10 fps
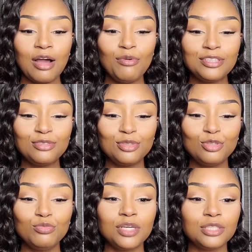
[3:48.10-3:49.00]
I don't want to do
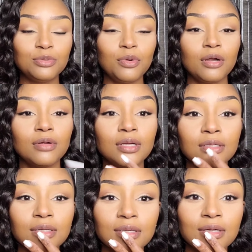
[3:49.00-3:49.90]
too much. We walking around
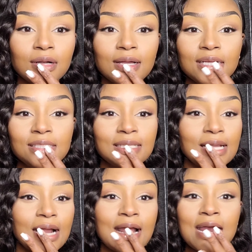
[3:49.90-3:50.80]
here looking crazy.